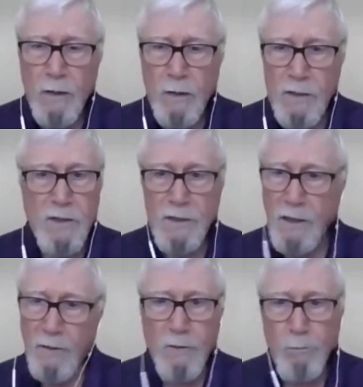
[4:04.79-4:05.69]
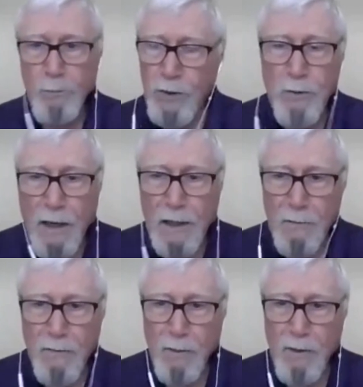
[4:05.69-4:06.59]
And this is, again, pretty
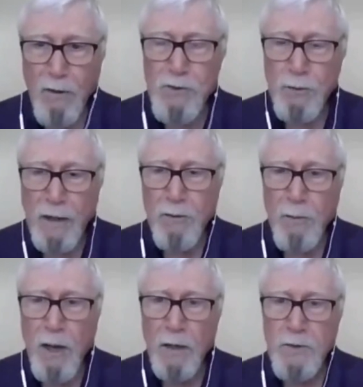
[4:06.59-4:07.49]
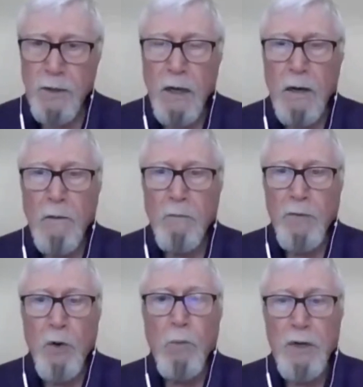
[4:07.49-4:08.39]
directly from cultural anthropology.
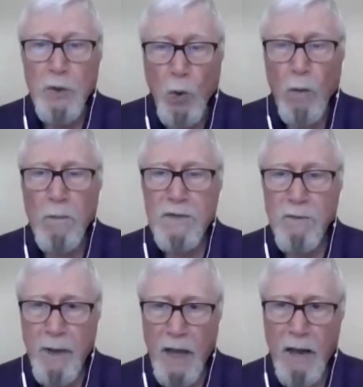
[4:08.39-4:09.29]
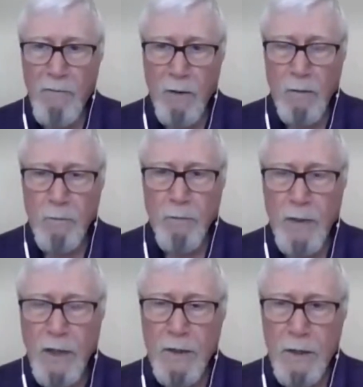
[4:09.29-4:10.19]
There will be norms of behavior
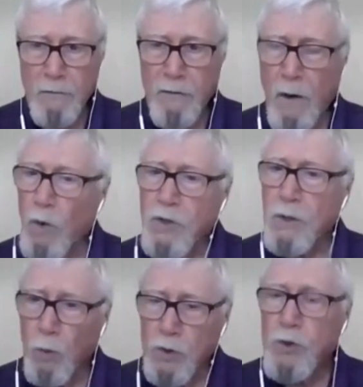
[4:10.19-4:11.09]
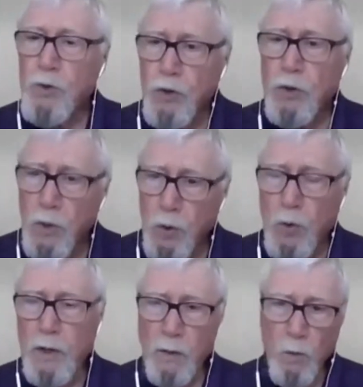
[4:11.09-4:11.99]
that identify what you should do
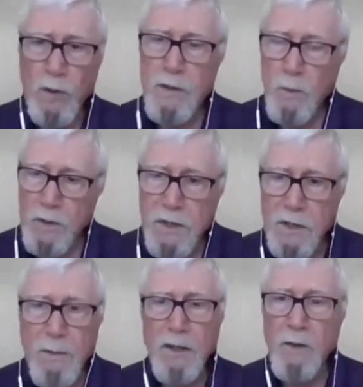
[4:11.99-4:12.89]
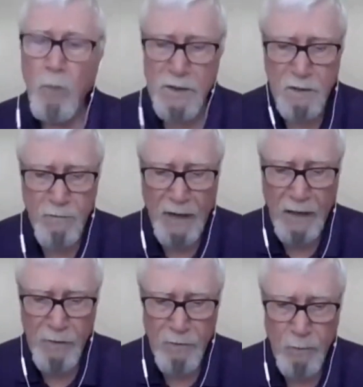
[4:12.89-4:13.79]
here, what's expected, what's
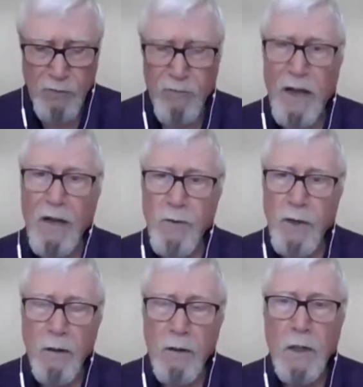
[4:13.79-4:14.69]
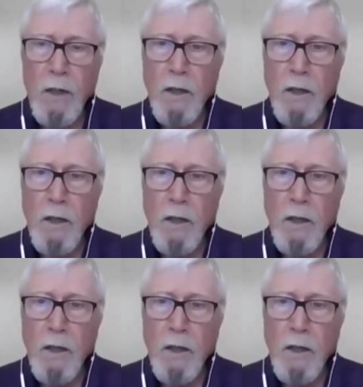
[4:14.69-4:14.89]
valued here.